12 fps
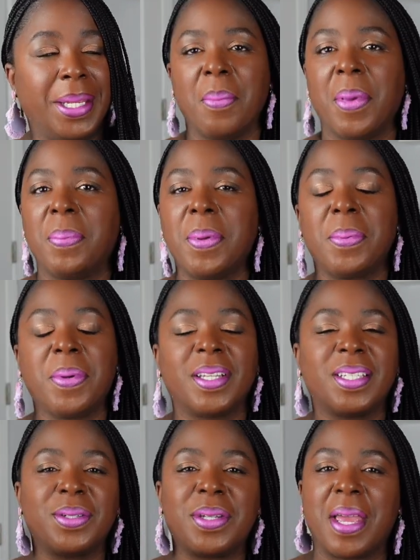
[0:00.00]
But people
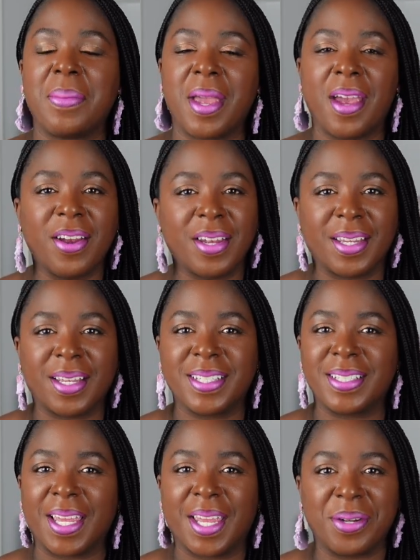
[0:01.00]
get so damn arrogant
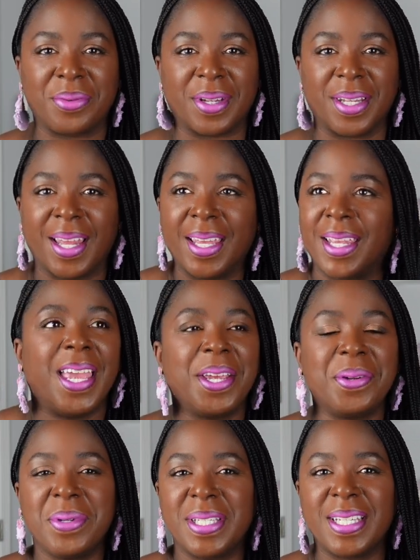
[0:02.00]
because they're ignorant. Like,
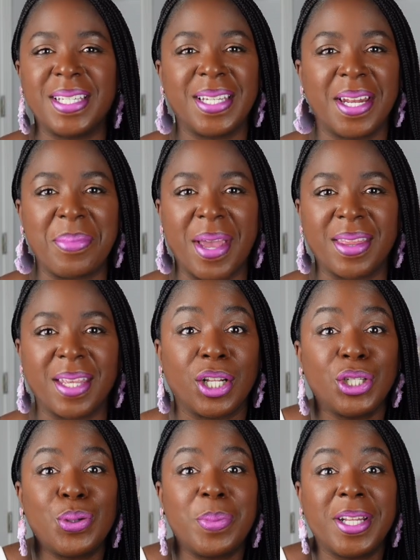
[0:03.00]
ignorance isn't a bad thing.
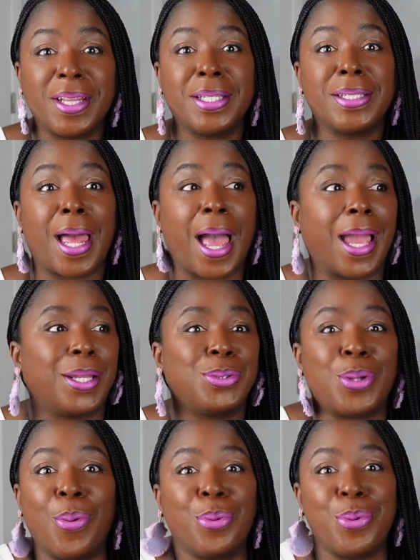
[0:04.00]
There's so many things that I
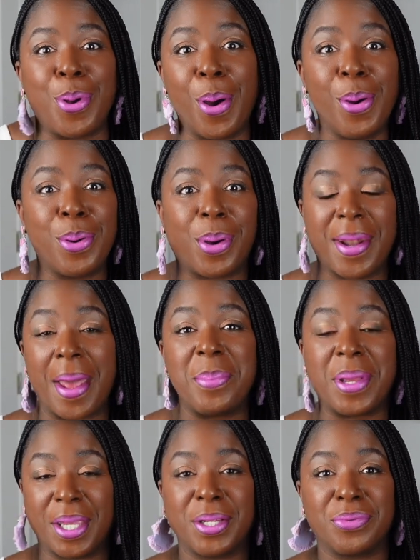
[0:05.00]
don't know, and
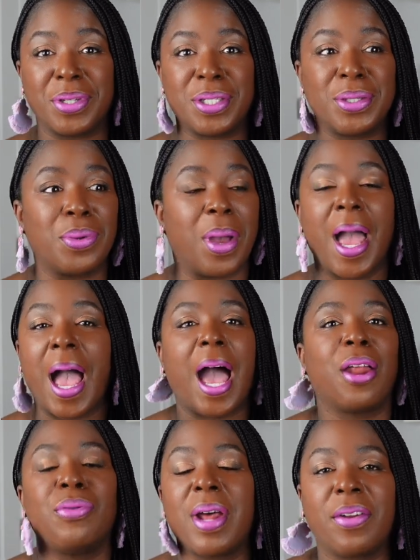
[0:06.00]
I'm ignorant too.
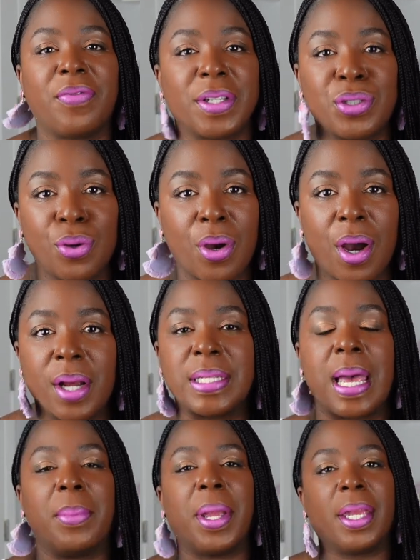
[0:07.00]
I don't know how to fix no cars.
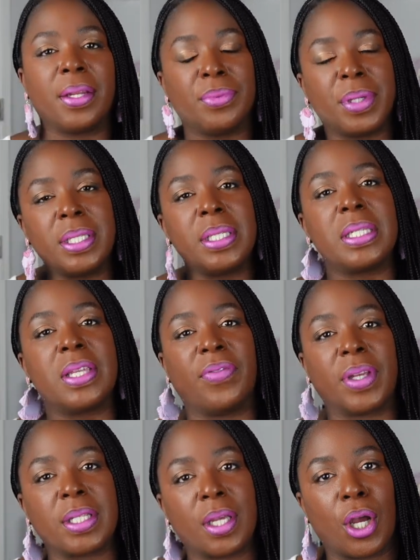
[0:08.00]
I'm ignorant to
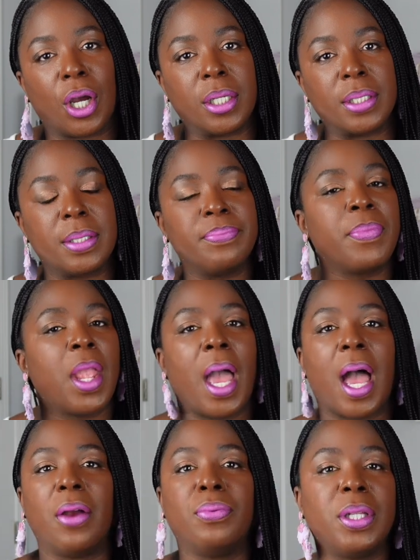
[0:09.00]
fixing cars.
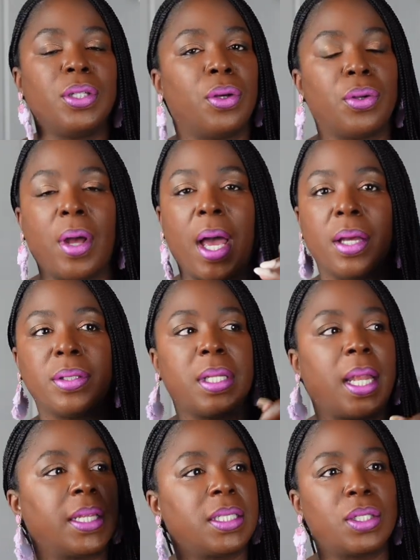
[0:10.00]
I really don't know how to
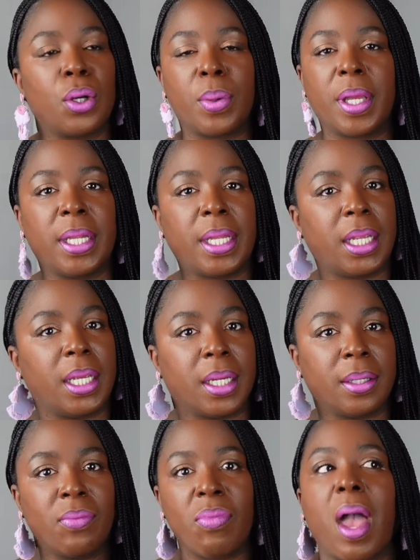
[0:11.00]
like sew in
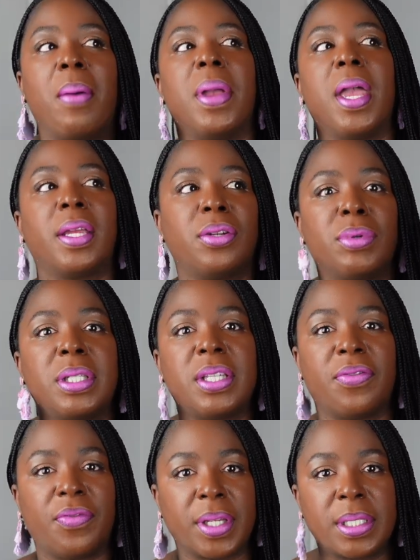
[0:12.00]
here. I'm ignorant
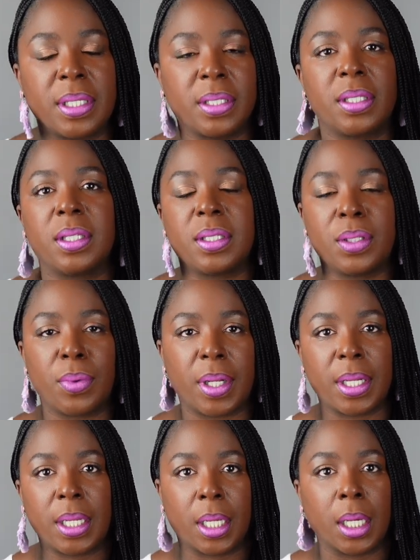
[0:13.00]
to sewing
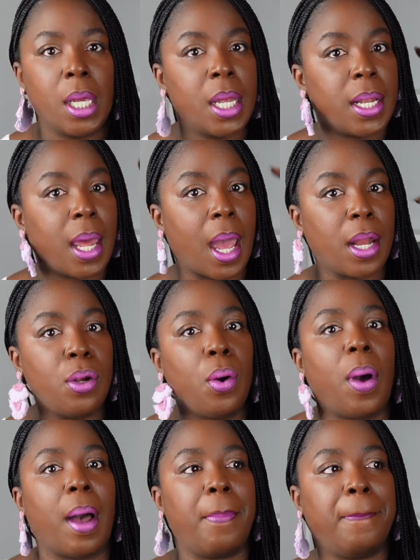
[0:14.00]
in here. Now I
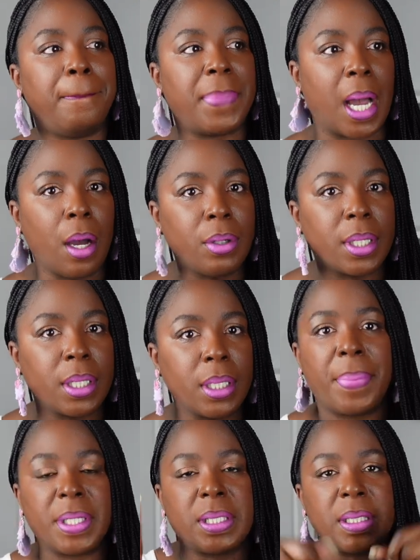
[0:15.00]
know about it,
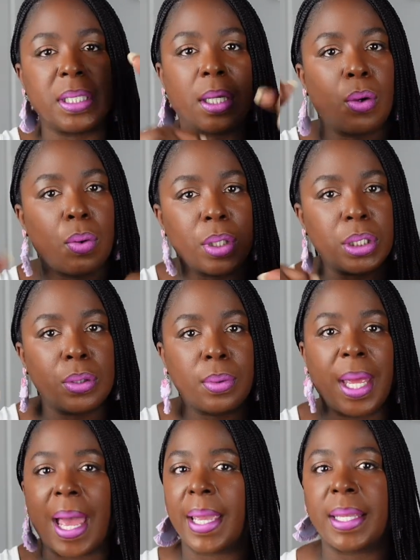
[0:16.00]
but to say go and do
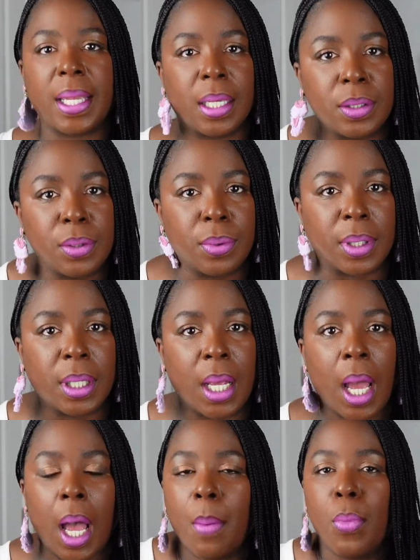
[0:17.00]
it, I can't do it.
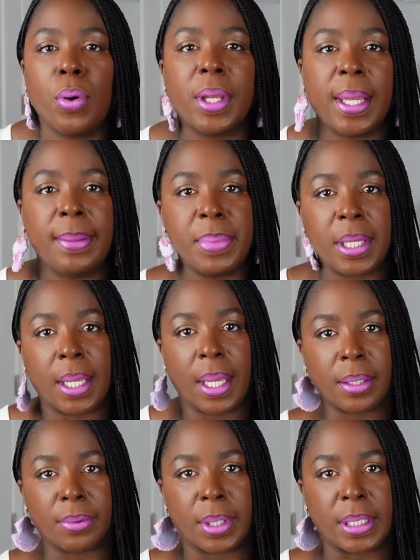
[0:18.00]
I'm okay being
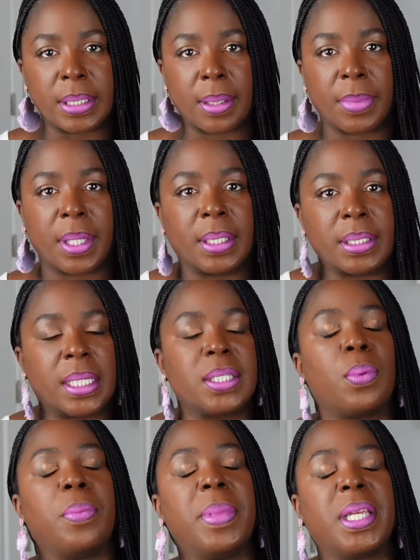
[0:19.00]
ignorant in some things.
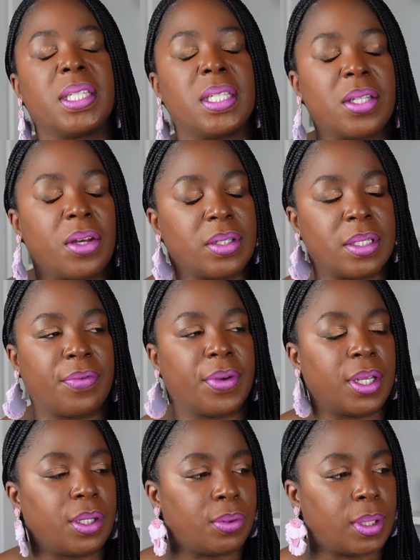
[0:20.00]
That's what makes us all
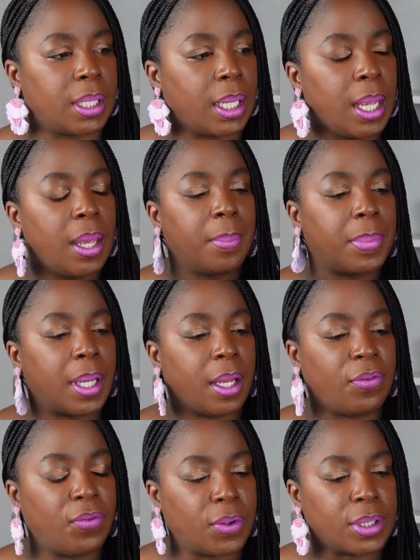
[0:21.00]
different and unique. But
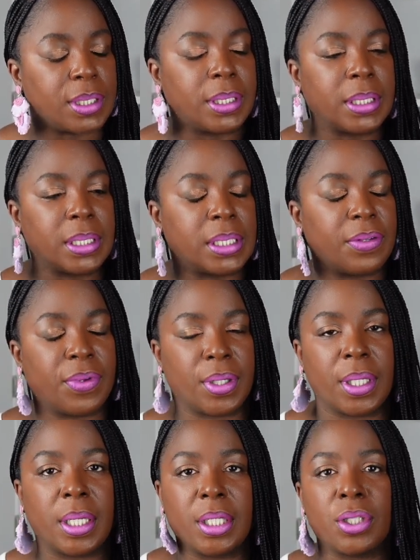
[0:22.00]
unfortunately in
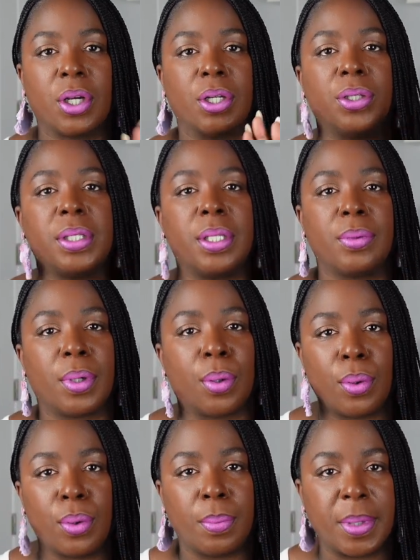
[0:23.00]
civilian HR, you deal with a
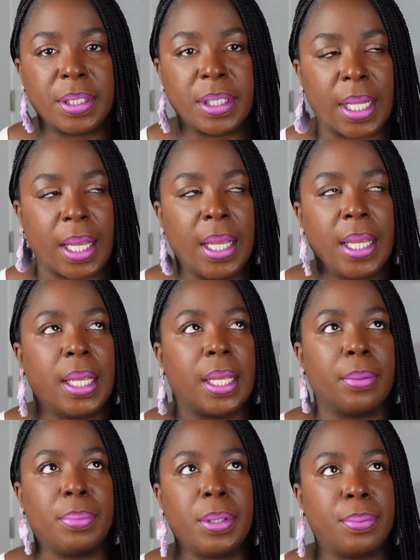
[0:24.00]
whole bunch of that,
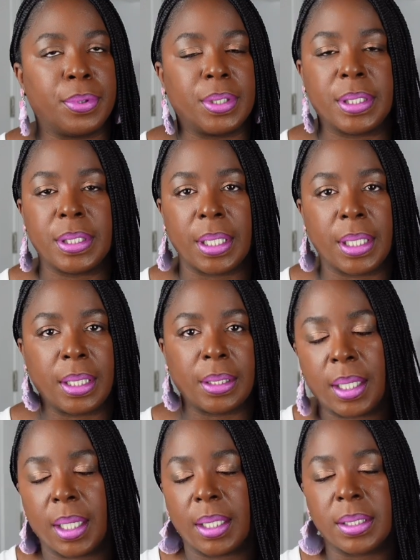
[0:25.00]
and people just
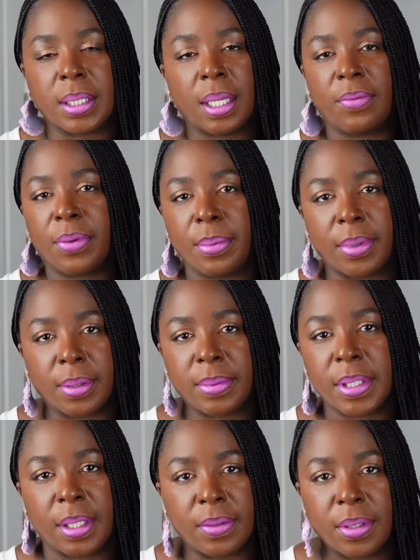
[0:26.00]
ain't as comfortable
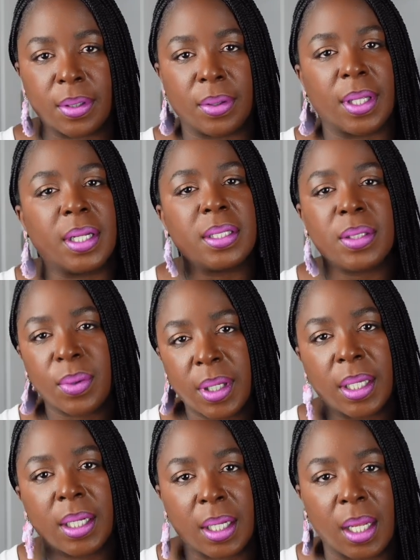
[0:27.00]
themselves to know that it's
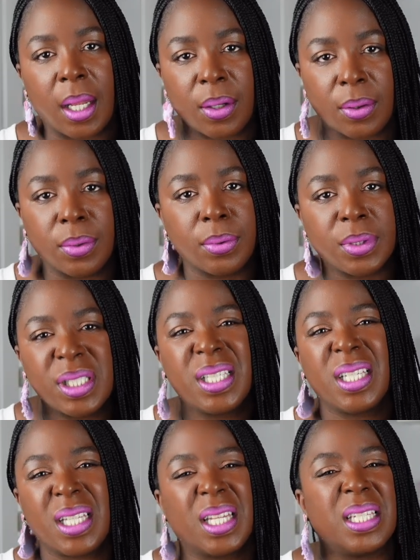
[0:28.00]
okay to not know.
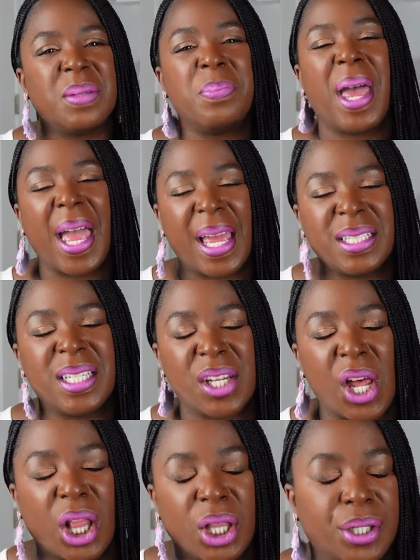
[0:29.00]
Just, it's bad to
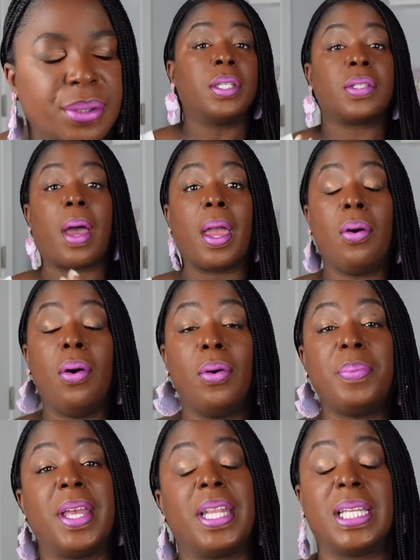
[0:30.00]
not learn. So I
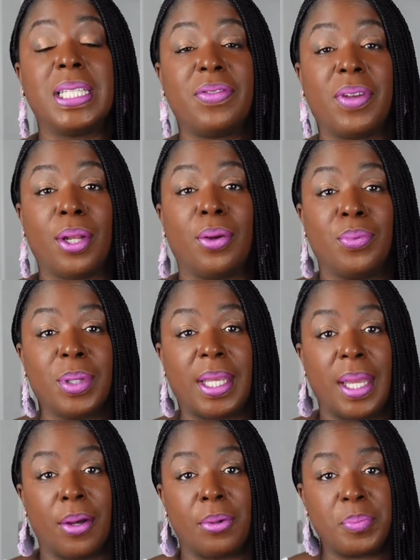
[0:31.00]
hope that this video really
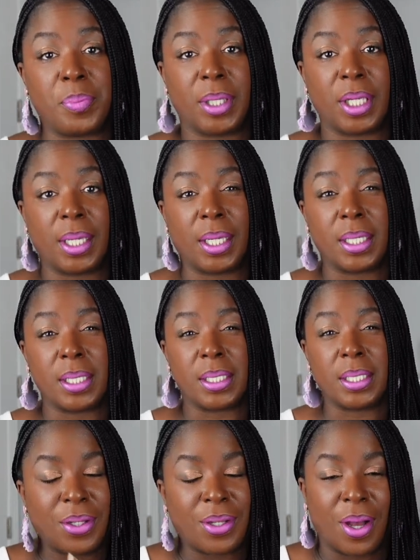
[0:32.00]
helped,
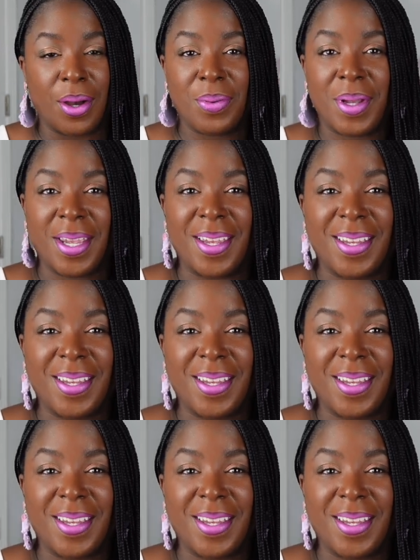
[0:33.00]
because y'all went